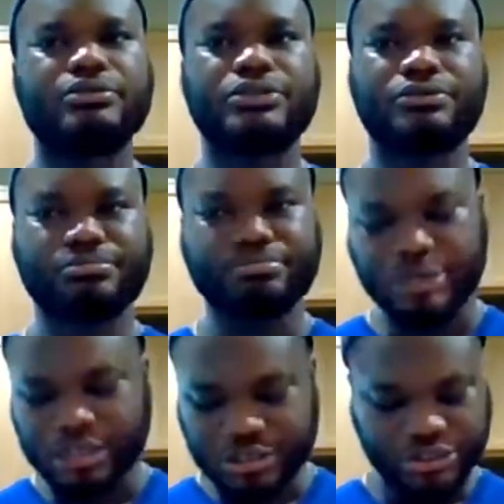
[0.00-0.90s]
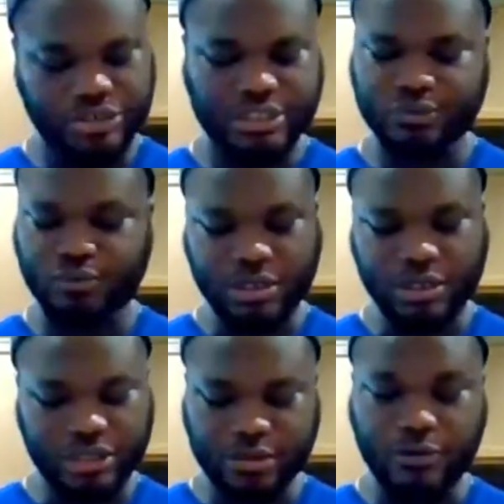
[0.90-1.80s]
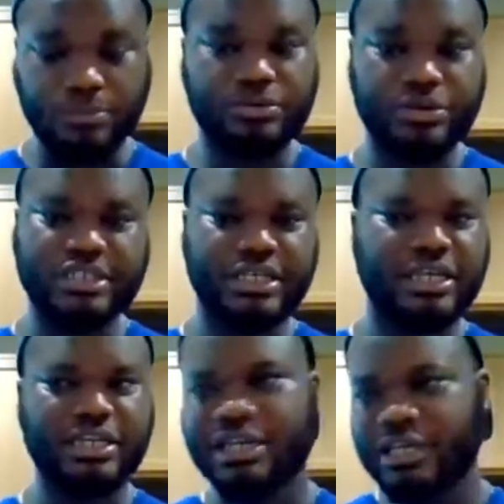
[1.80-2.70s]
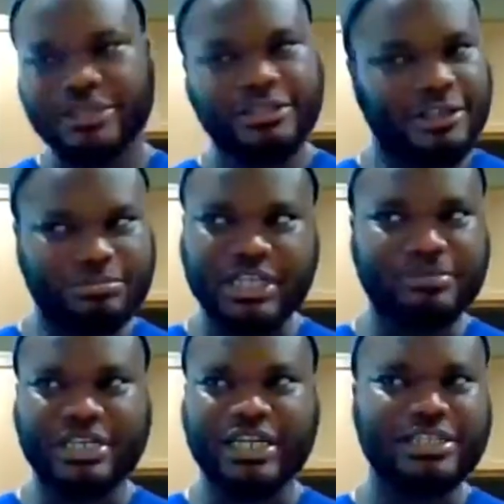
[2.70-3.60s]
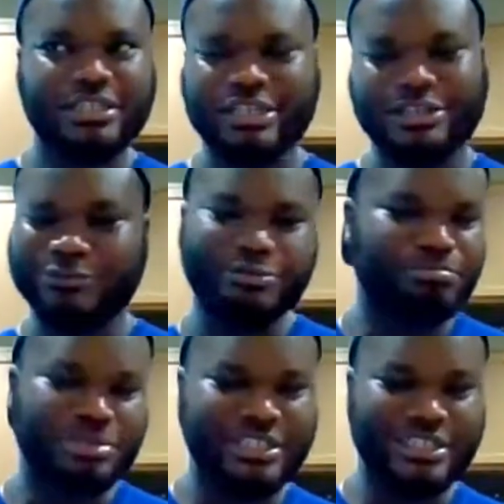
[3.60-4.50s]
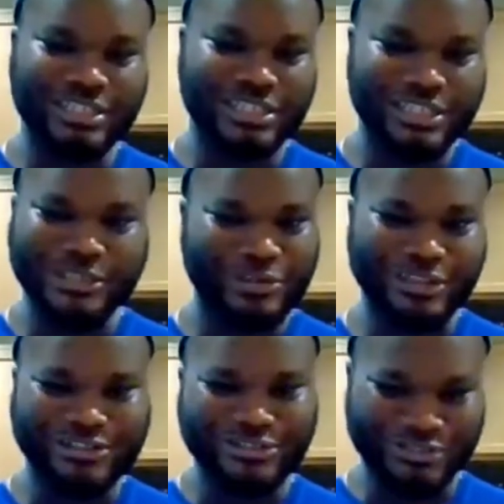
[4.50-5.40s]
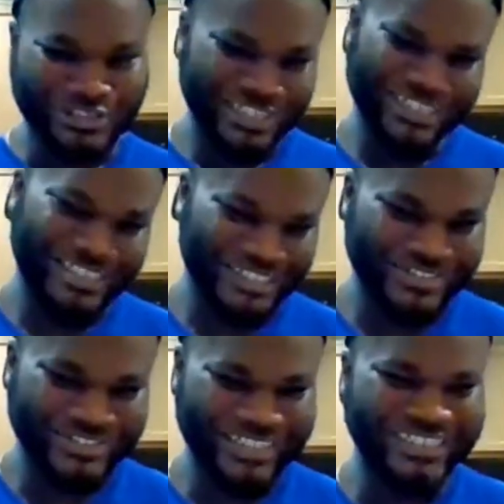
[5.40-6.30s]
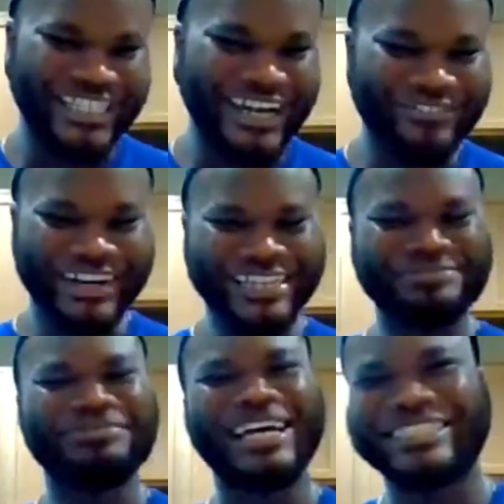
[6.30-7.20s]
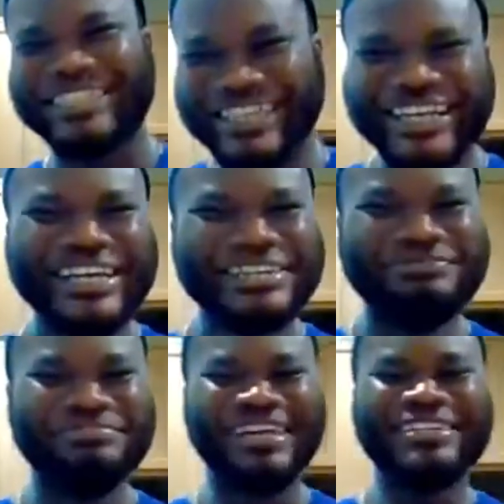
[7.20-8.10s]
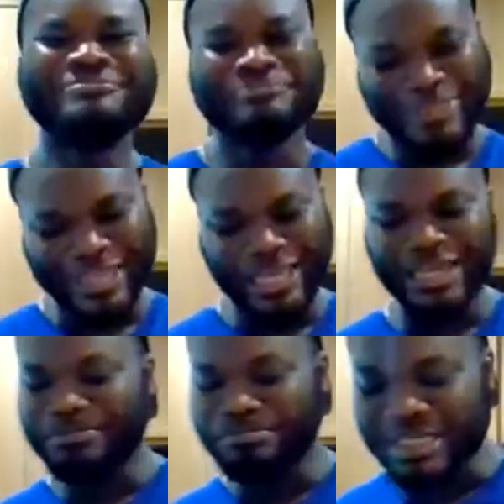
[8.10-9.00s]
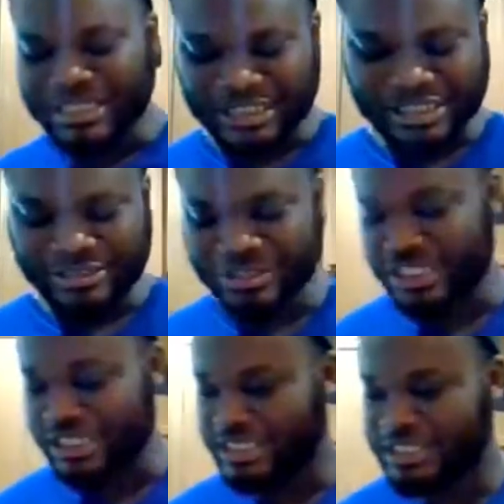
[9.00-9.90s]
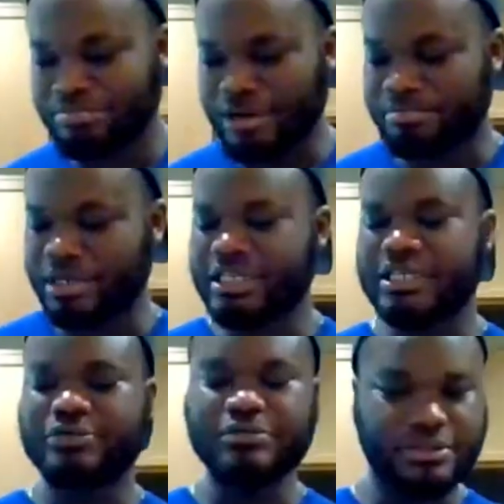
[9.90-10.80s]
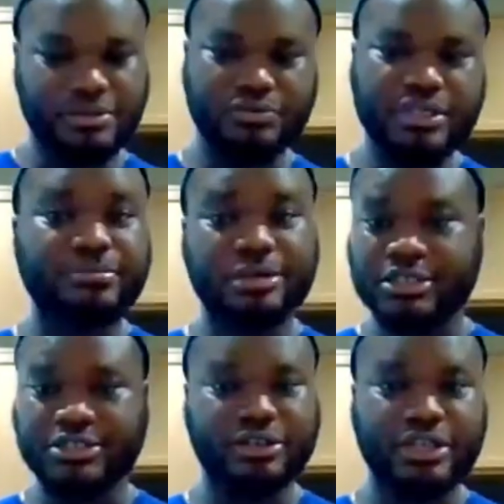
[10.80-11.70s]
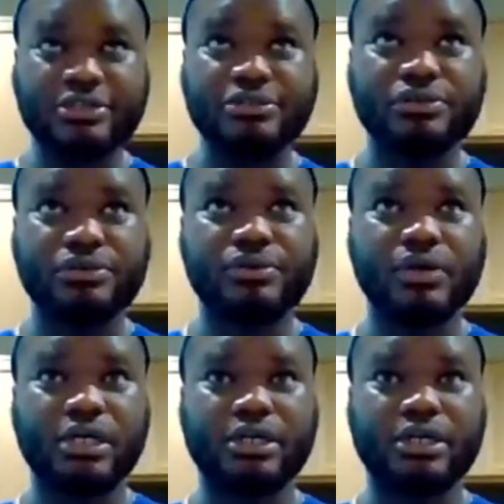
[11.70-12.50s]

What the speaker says: So making sure it's well incorporated. Sometimes I used to think if you beat the yeast well to start working faster. But yeah, mixing the yeast properly with the whisk, making sure there's no